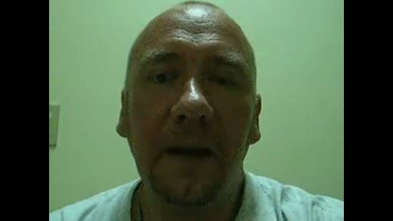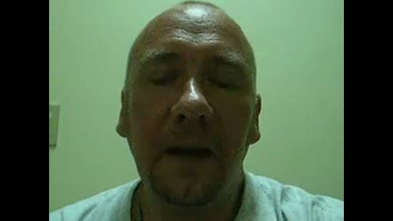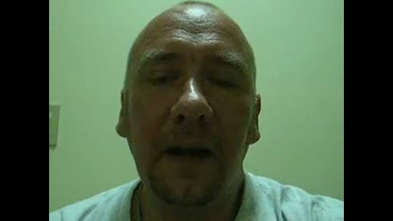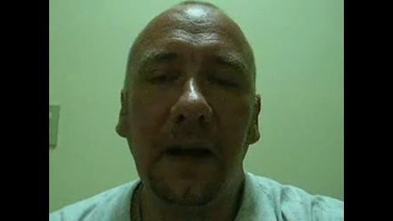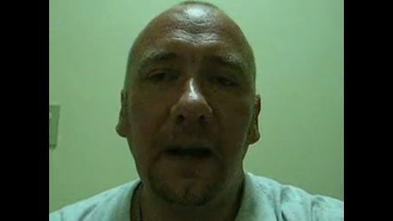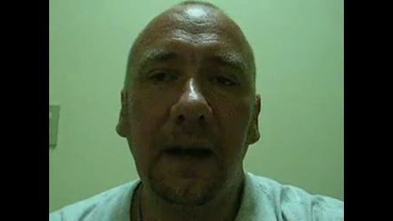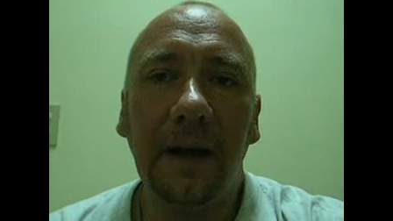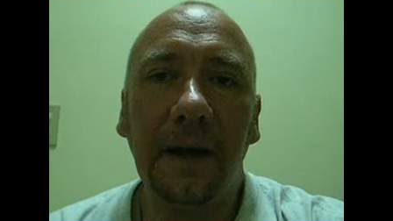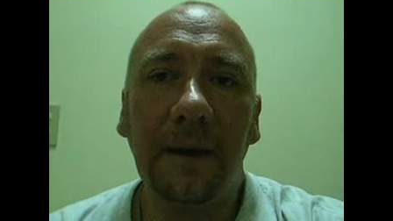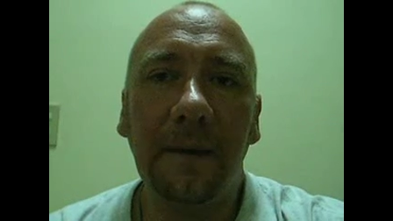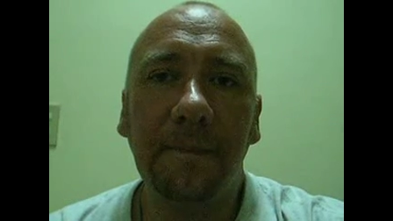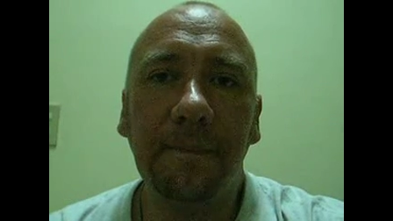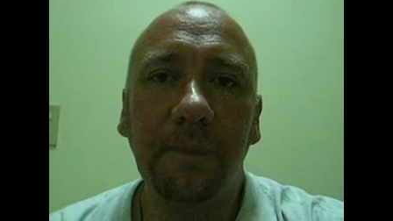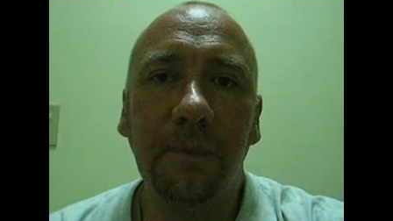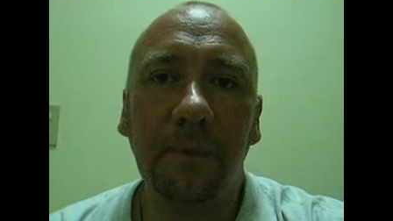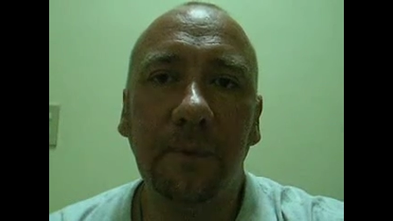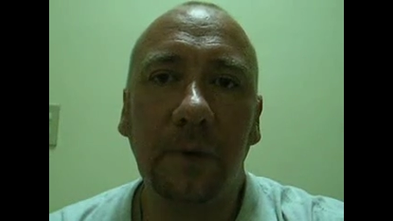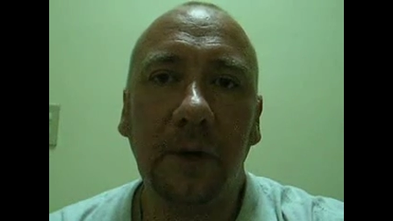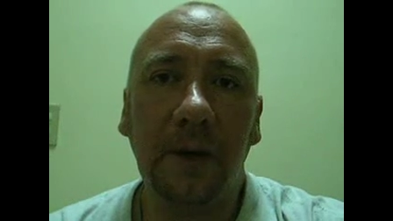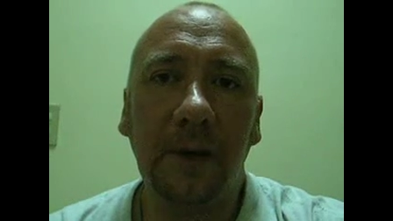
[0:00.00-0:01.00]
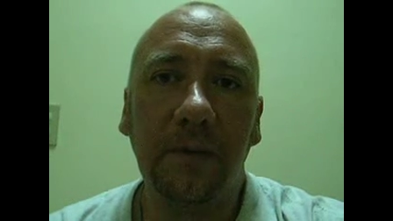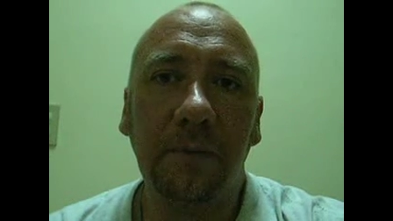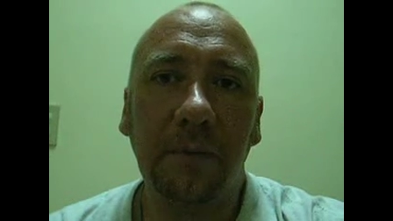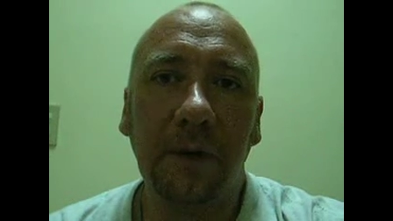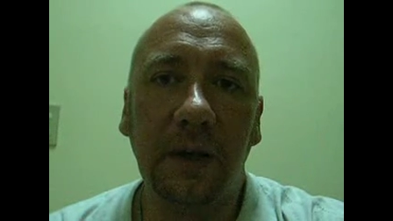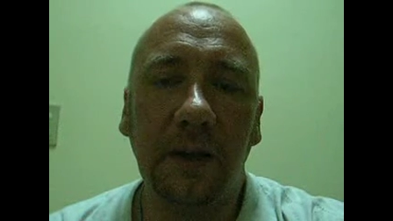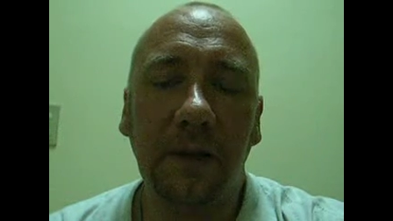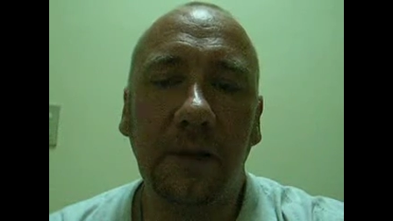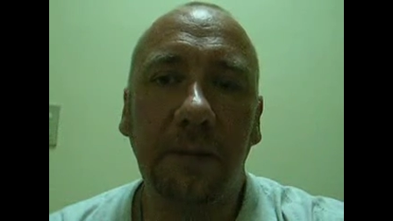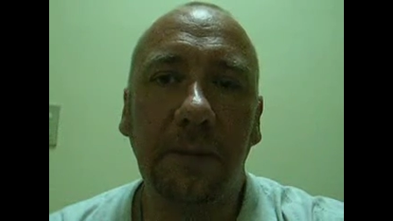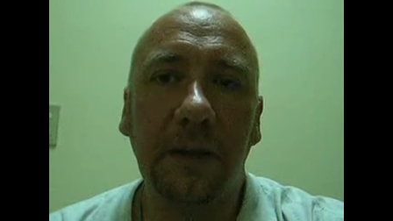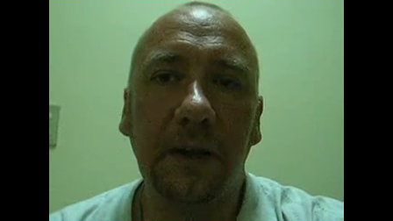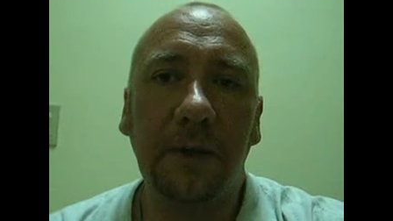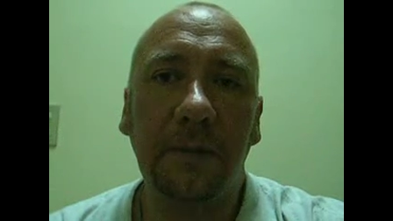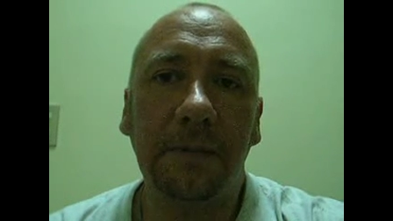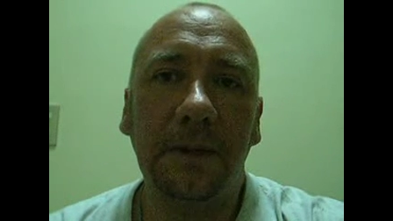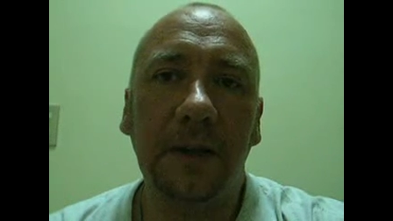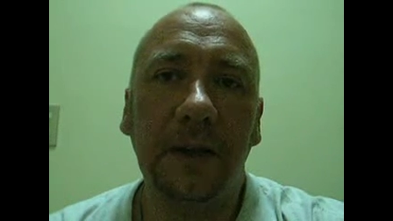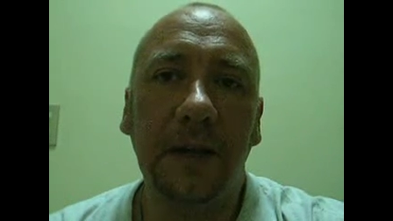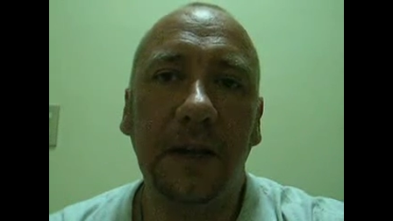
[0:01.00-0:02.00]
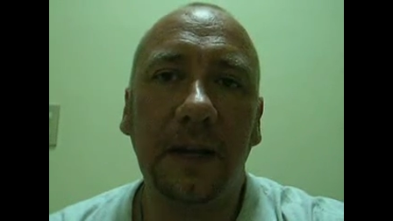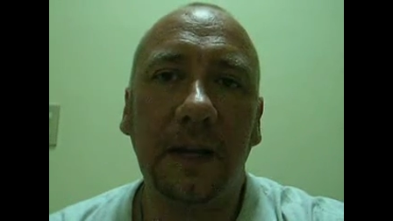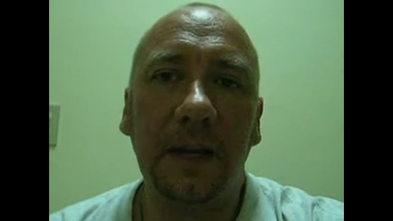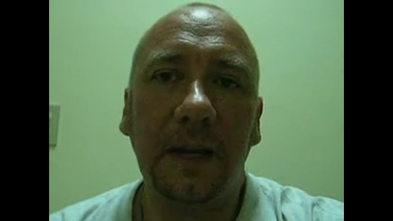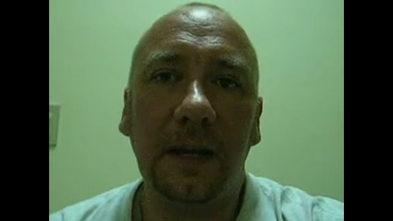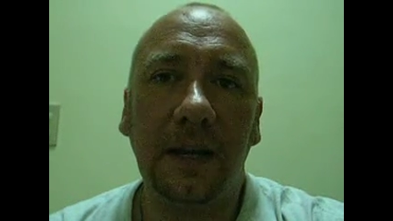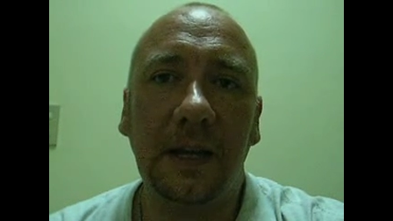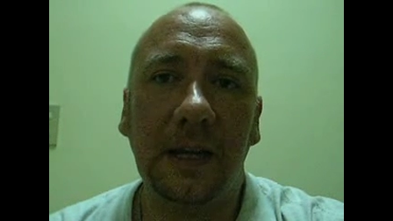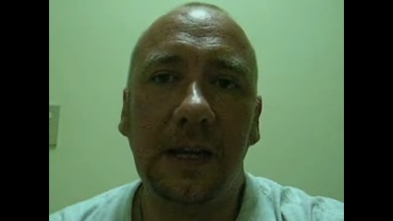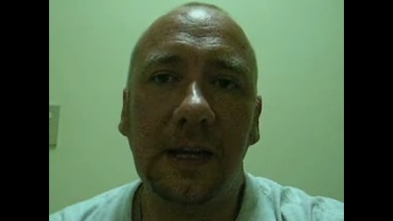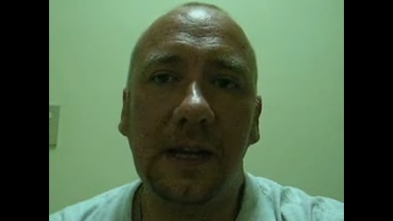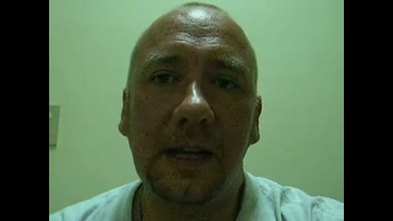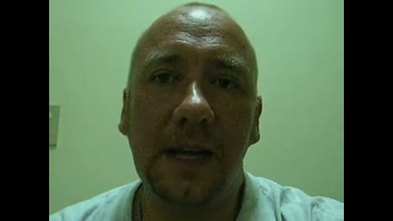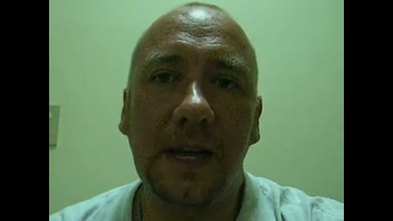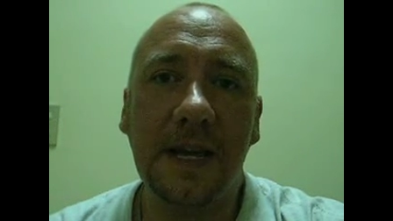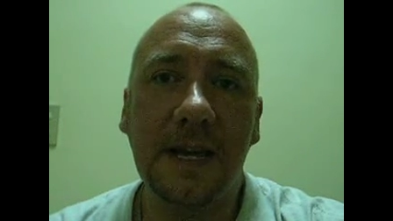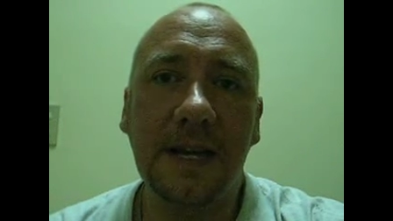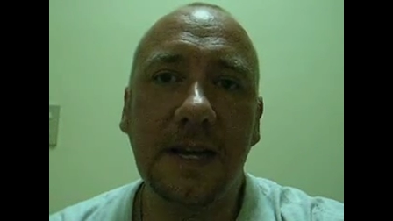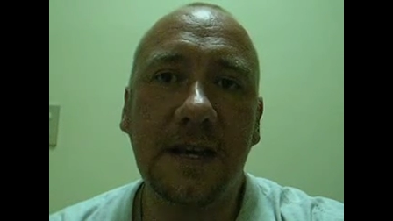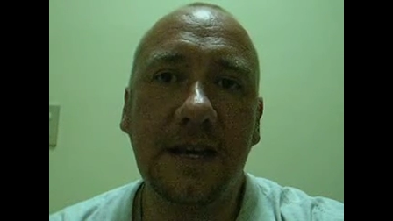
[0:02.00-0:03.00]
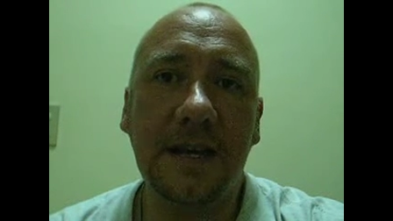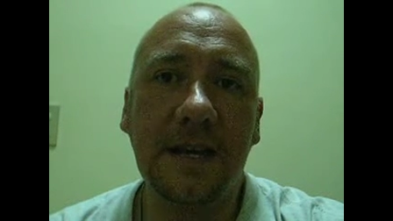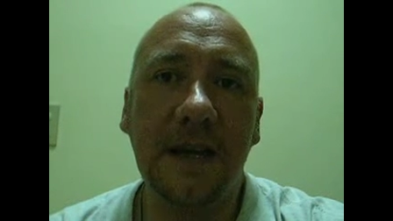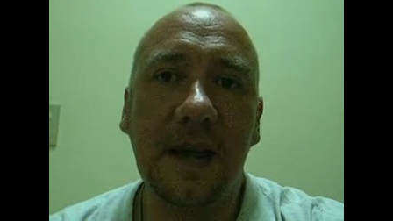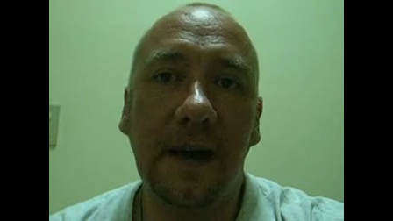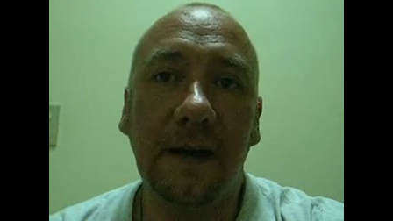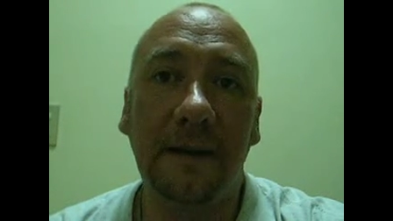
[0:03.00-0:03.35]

Um, one of one of the barmen here, he, he